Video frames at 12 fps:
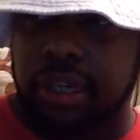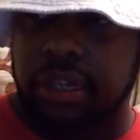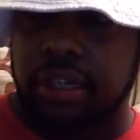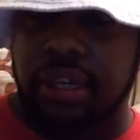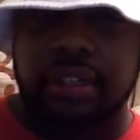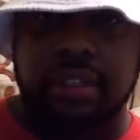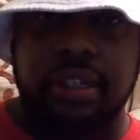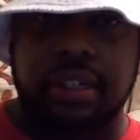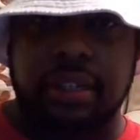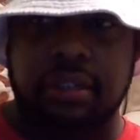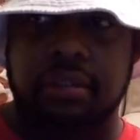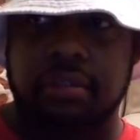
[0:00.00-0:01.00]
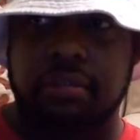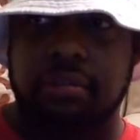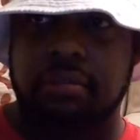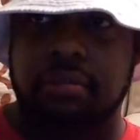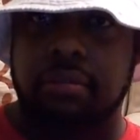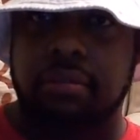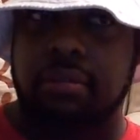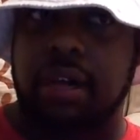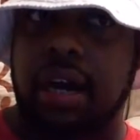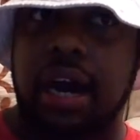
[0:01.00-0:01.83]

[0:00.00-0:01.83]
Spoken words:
in less than an